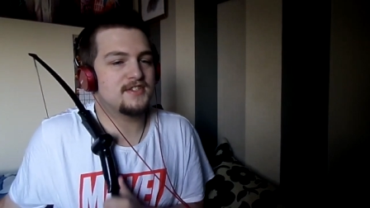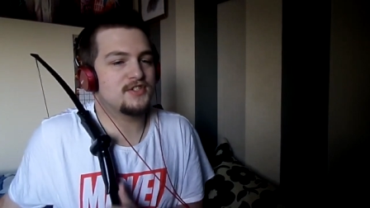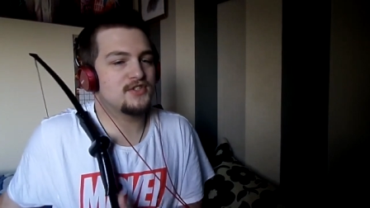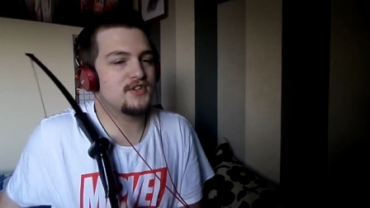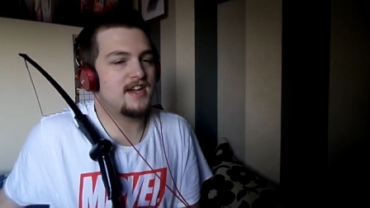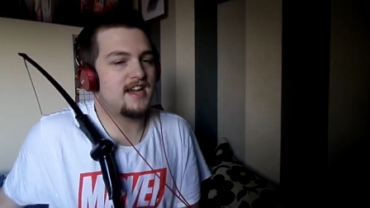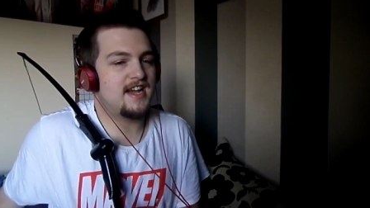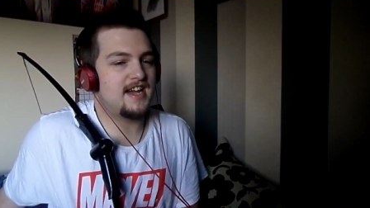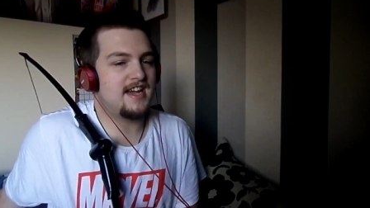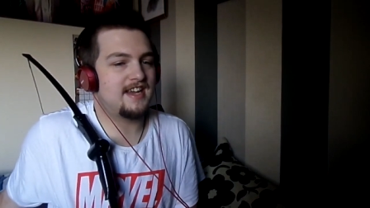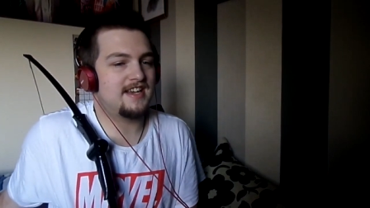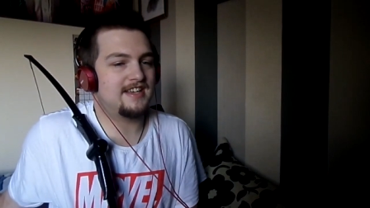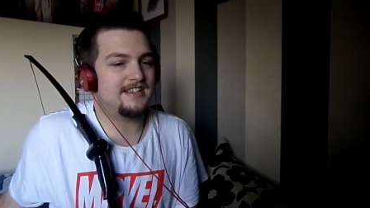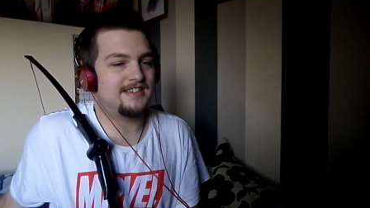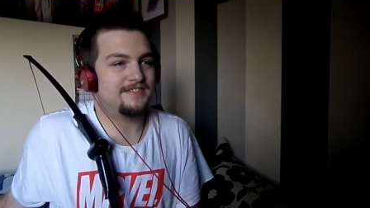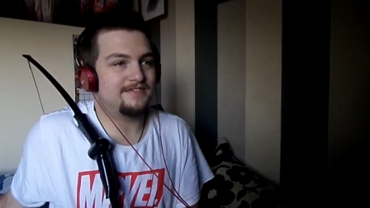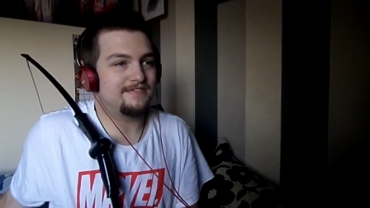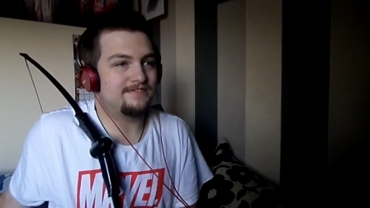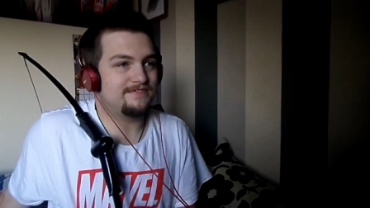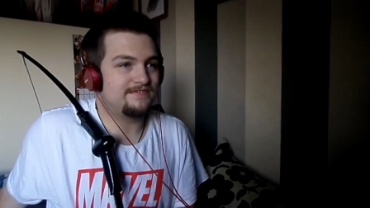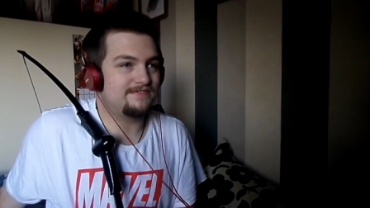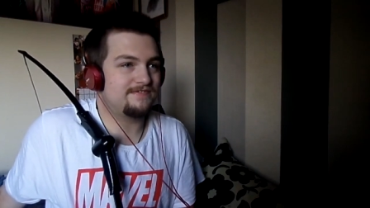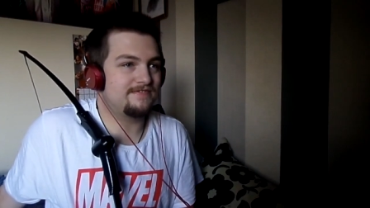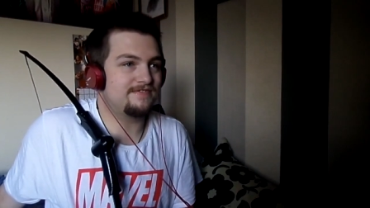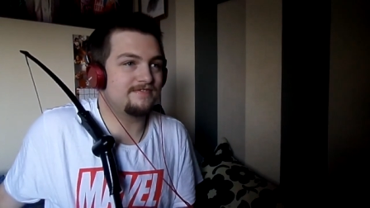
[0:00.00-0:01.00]
tried.
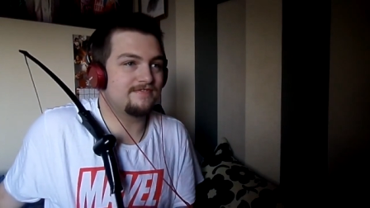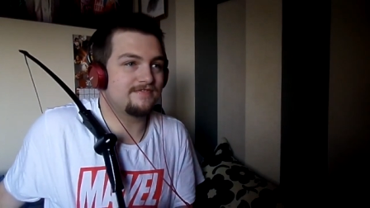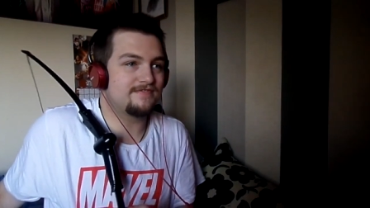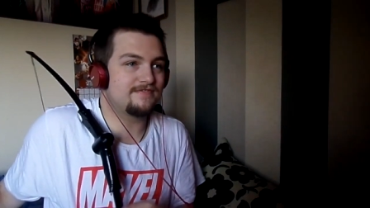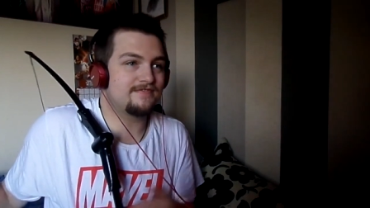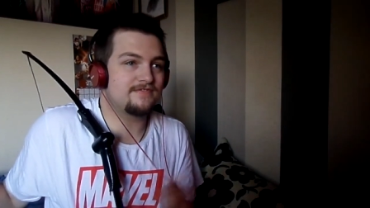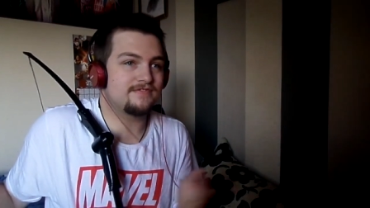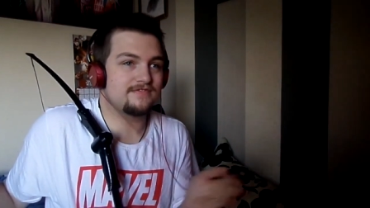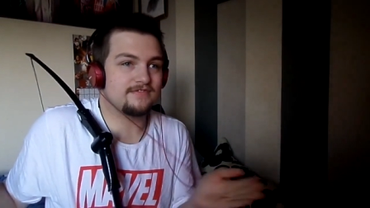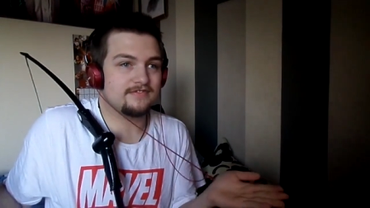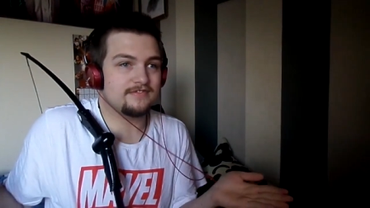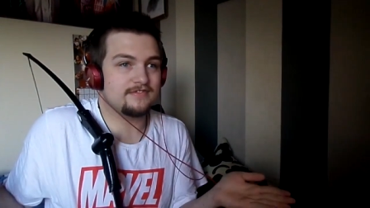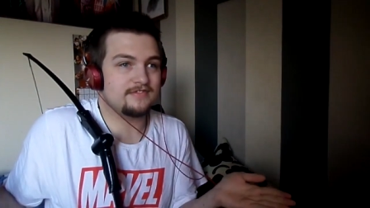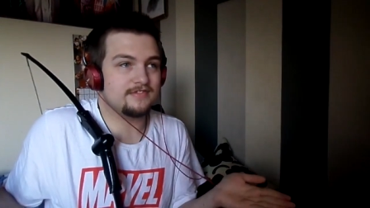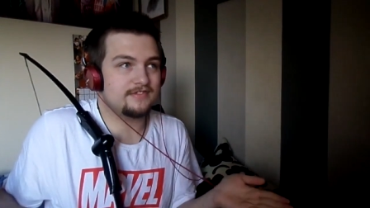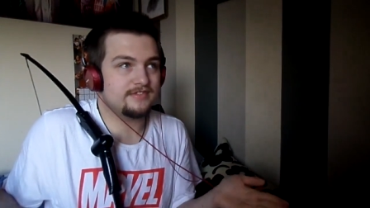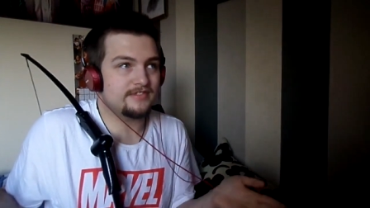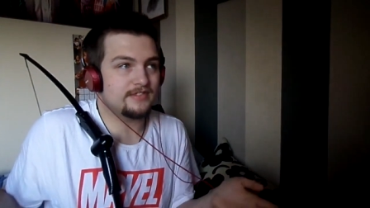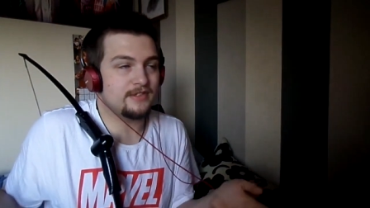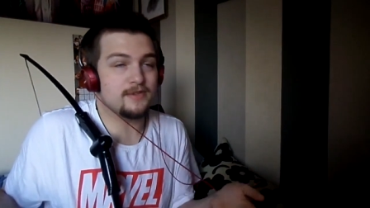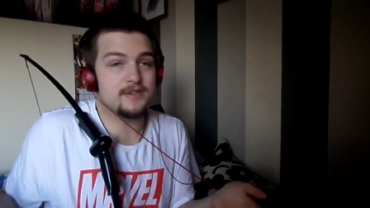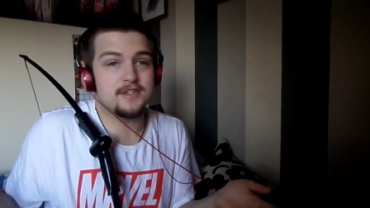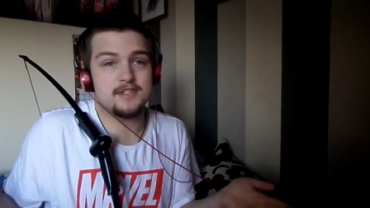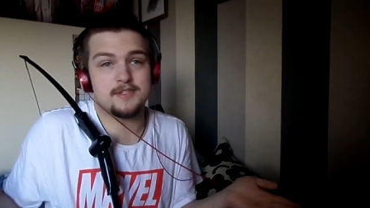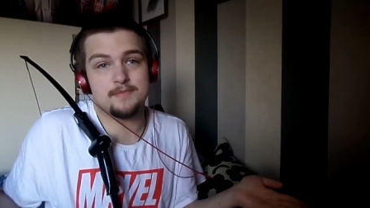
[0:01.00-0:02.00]

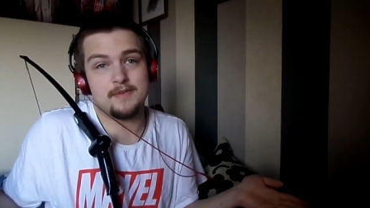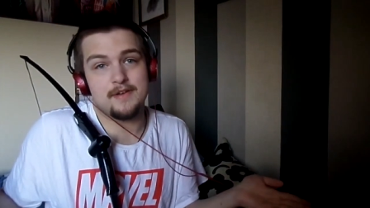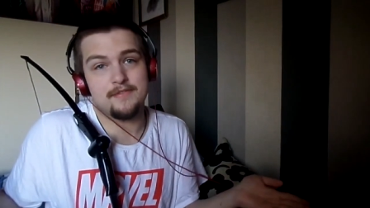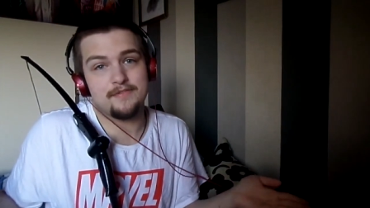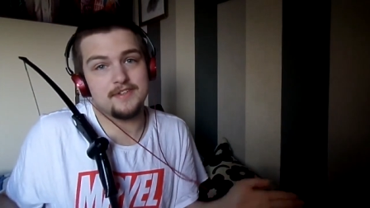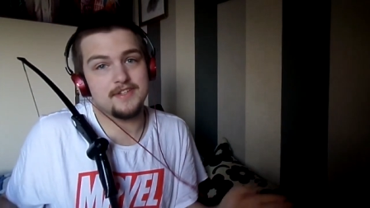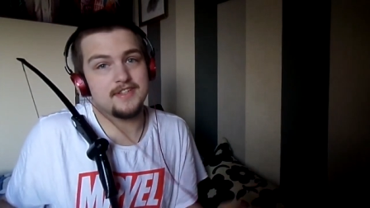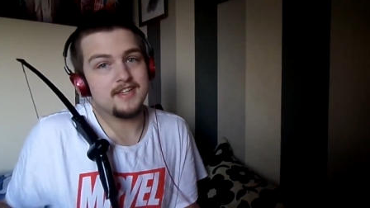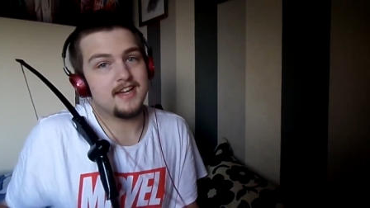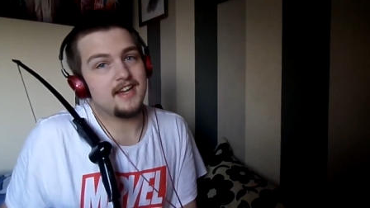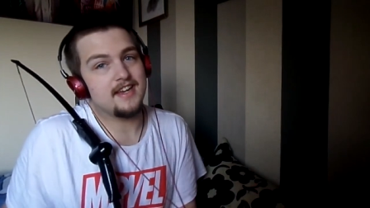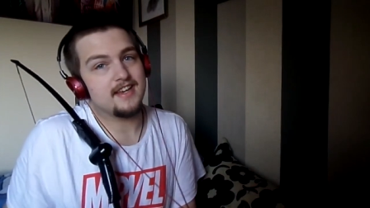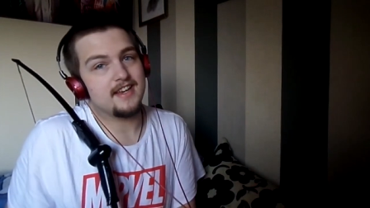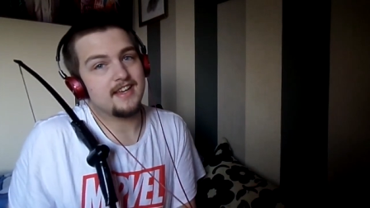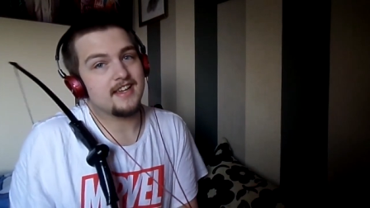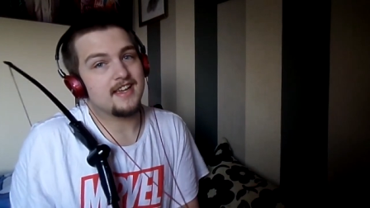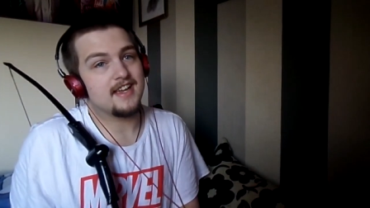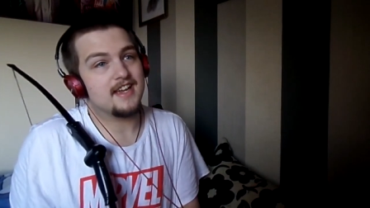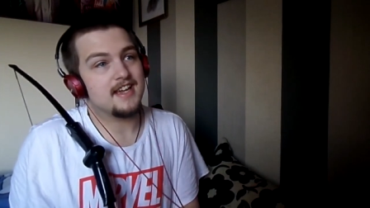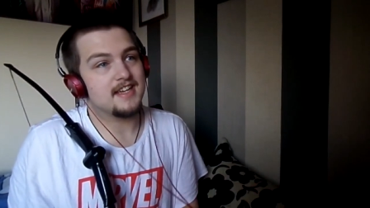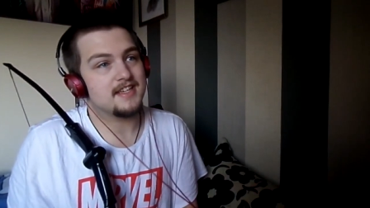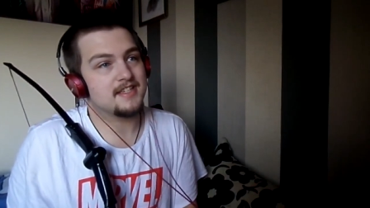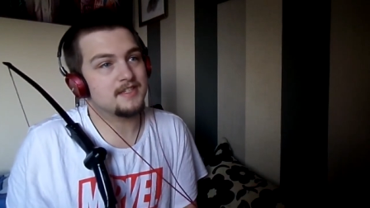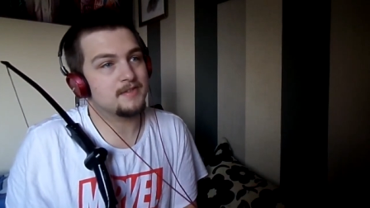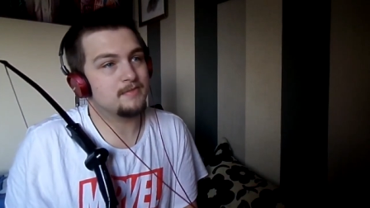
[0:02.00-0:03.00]
Only Samantha died, I
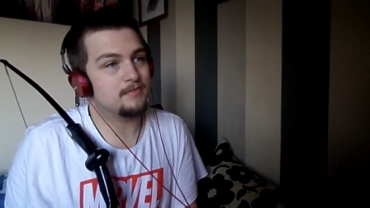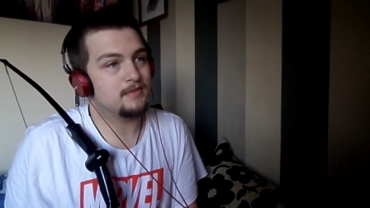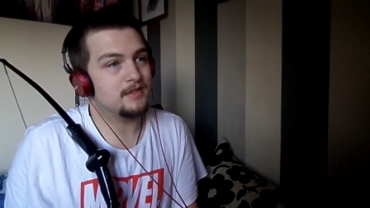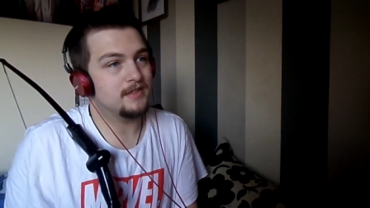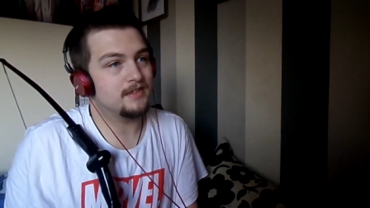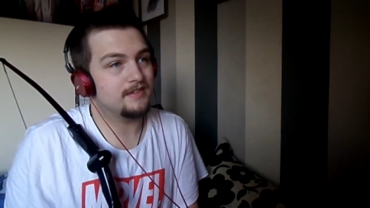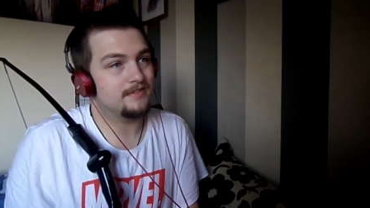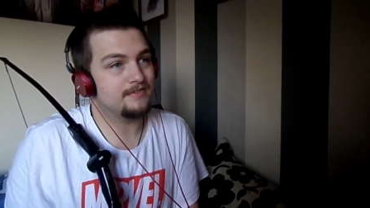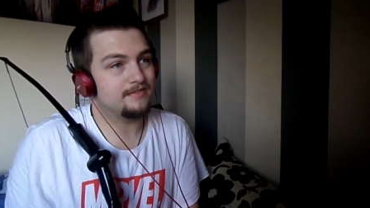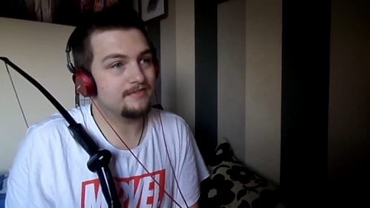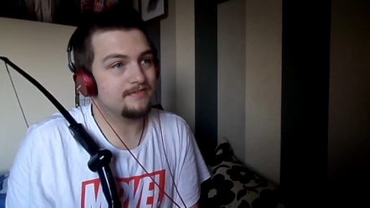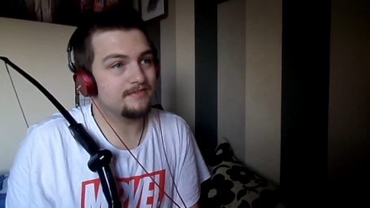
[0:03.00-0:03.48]
guess, but